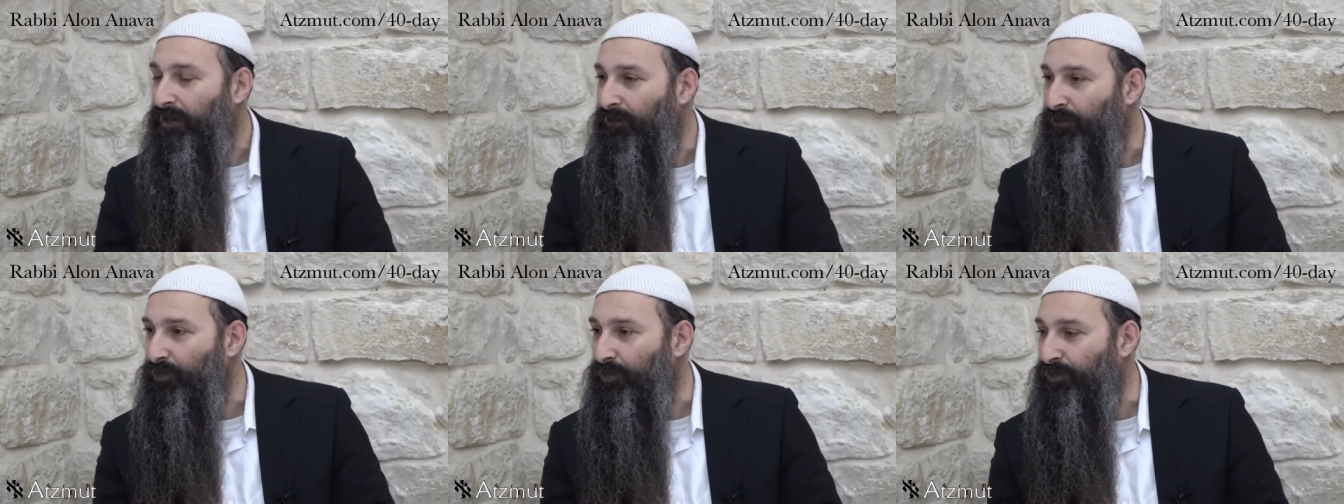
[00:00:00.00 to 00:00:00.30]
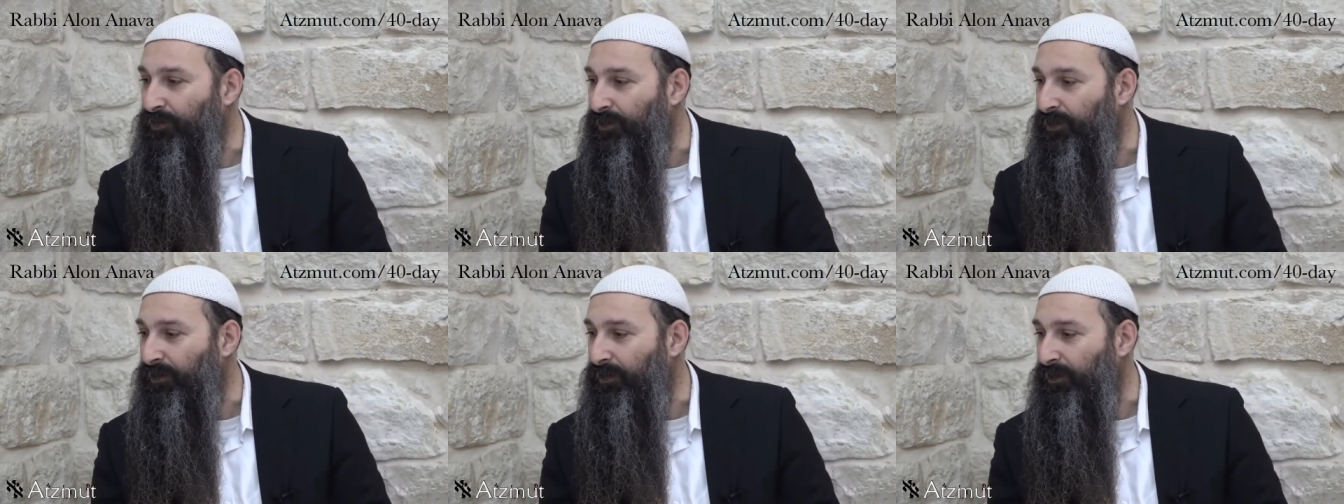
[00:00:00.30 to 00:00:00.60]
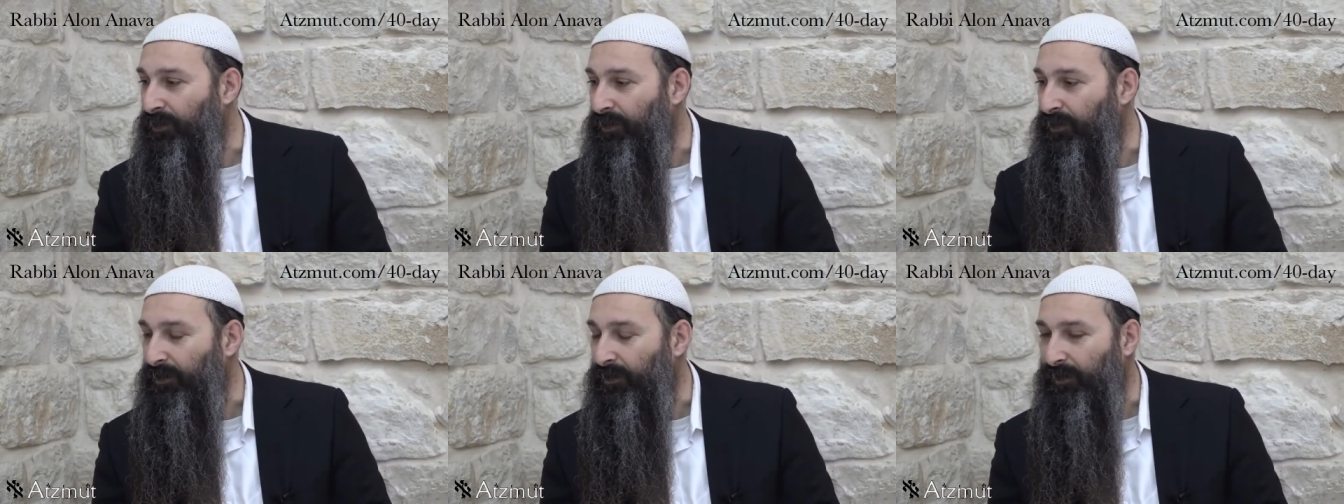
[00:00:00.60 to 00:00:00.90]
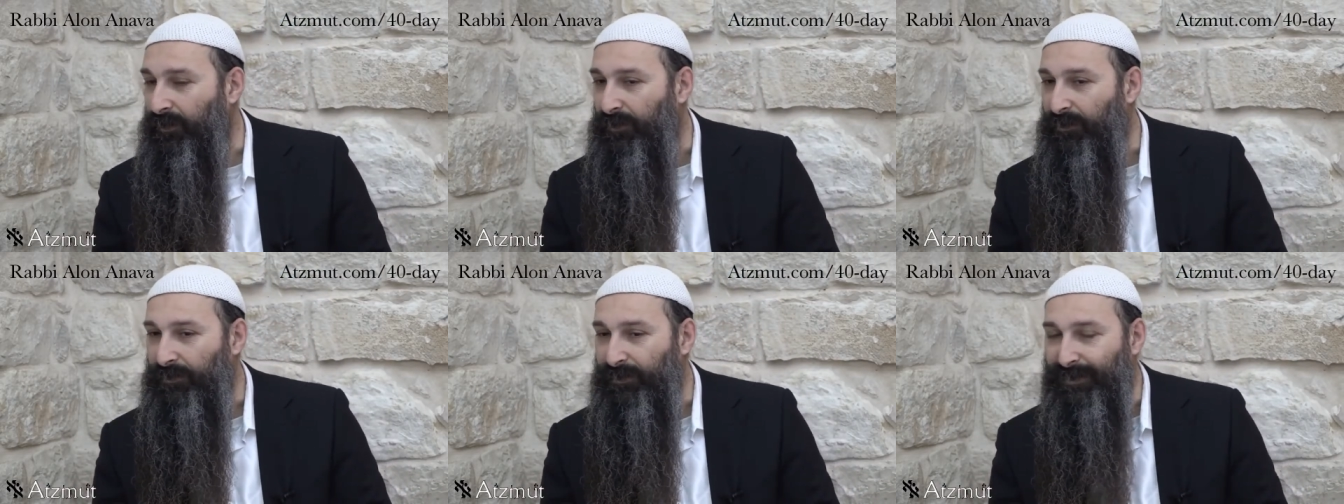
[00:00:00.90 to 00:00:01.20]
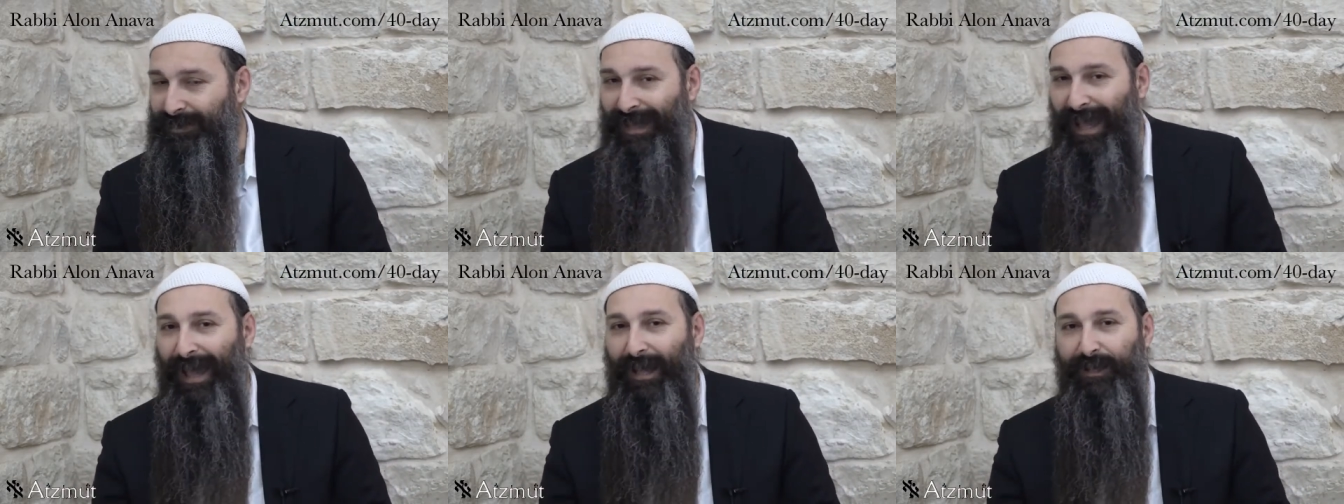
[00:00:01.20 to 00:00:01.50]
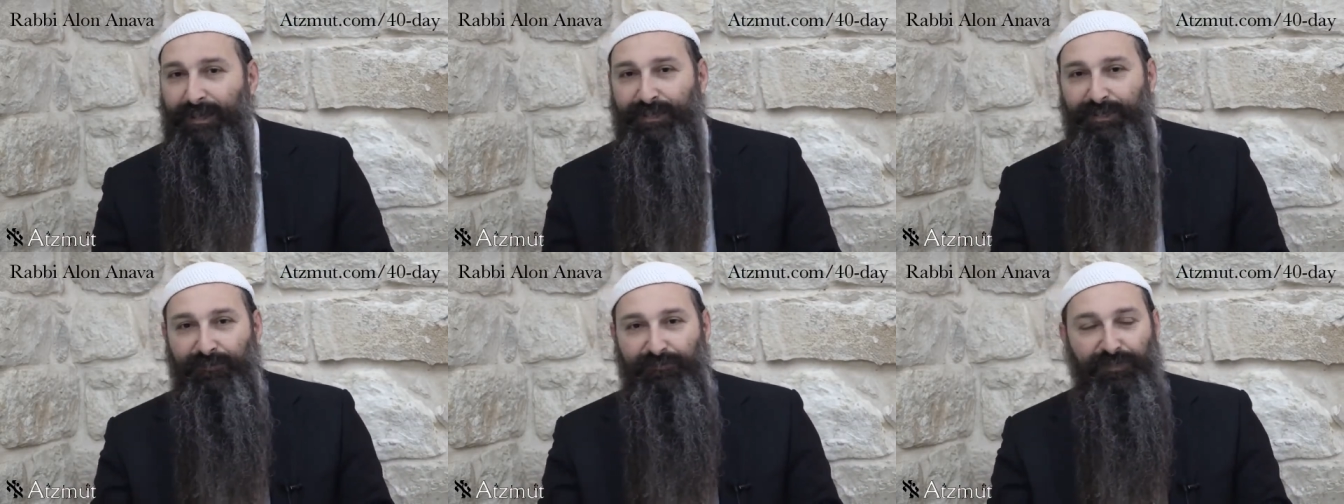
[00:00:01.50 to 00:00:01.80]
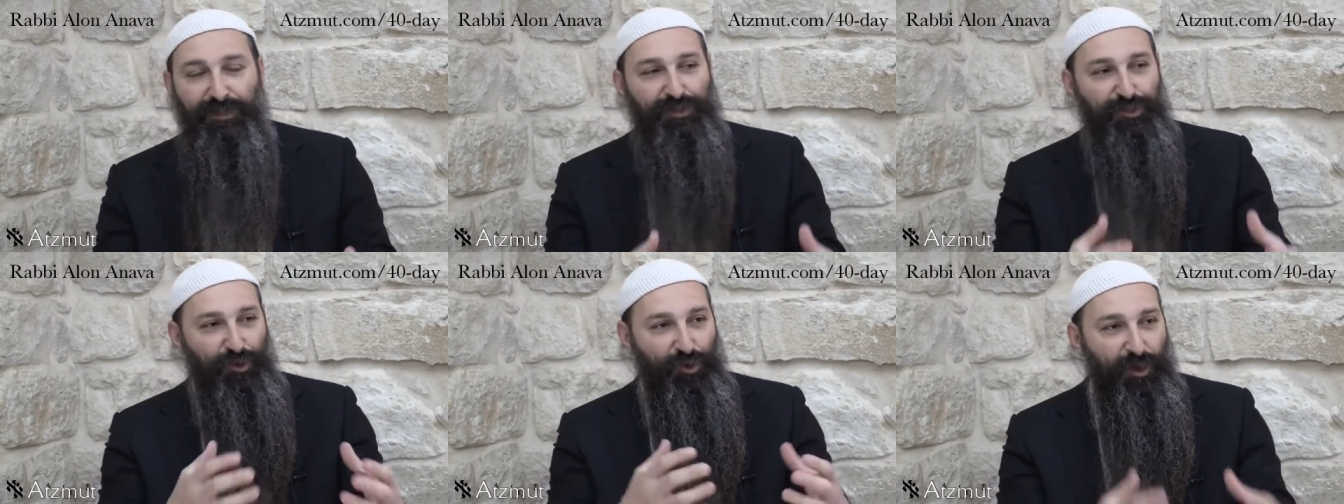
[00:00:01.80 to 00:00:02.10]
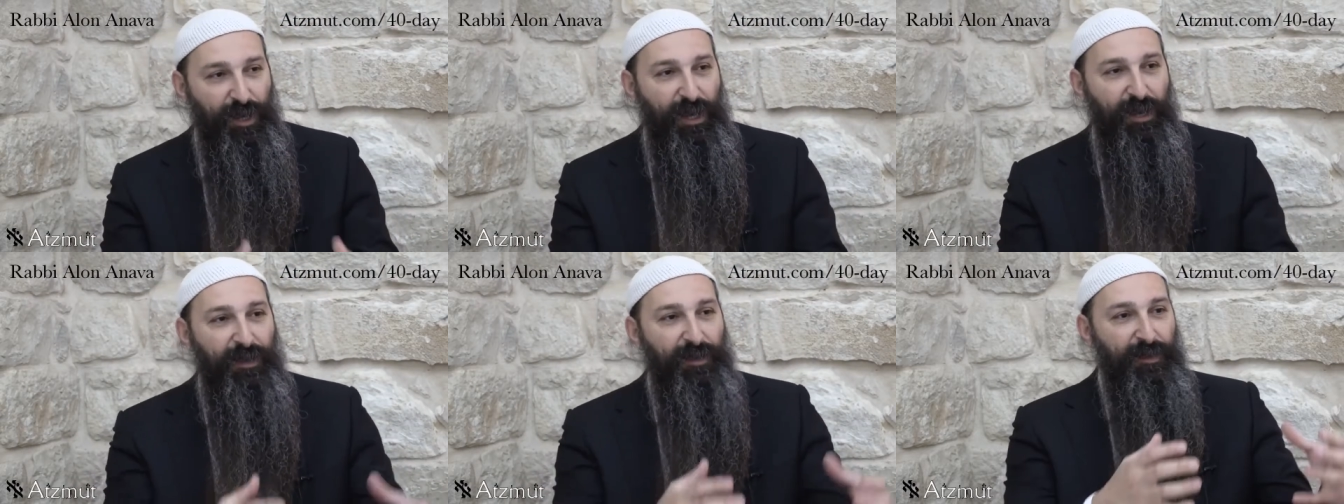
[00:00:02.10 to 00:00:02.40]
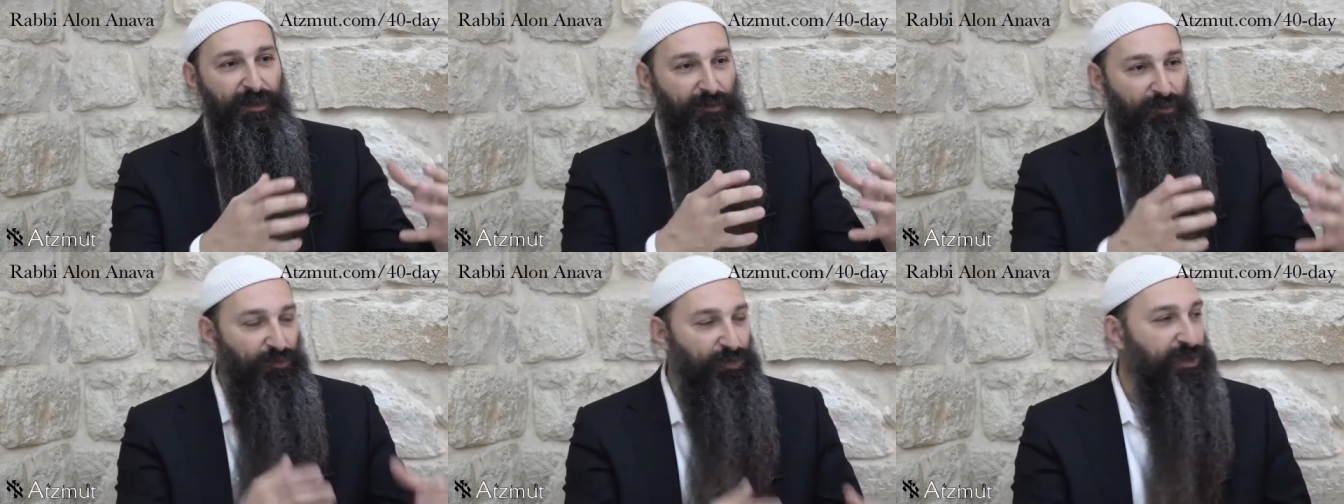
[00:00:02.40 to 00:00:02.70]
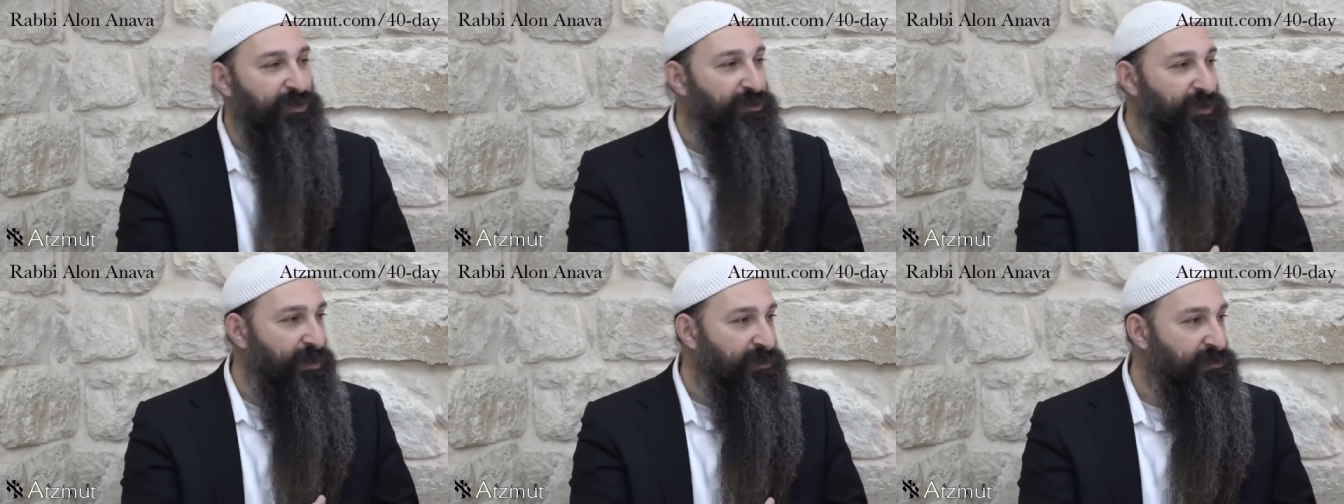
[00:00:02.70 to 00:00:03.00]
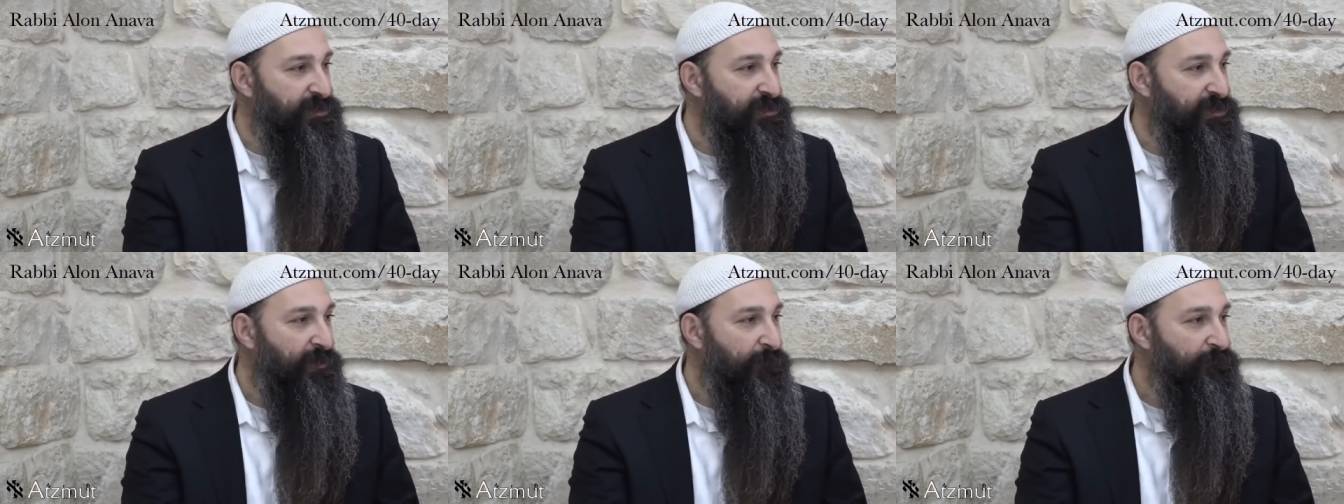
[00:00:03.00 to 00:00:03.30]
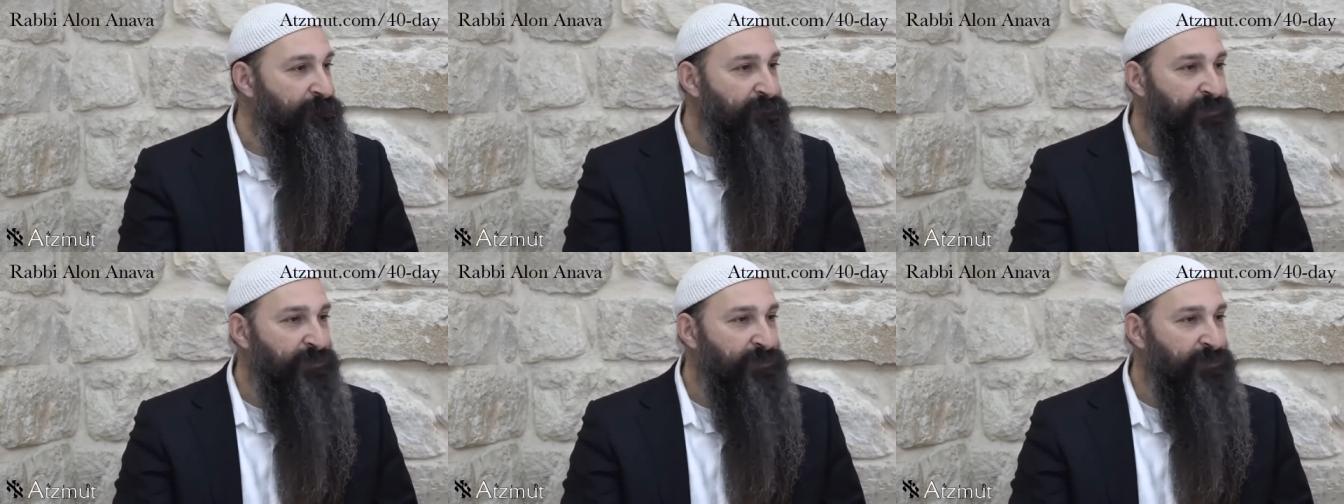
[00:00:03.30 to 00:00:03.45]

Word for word: with the status of the Torah with us.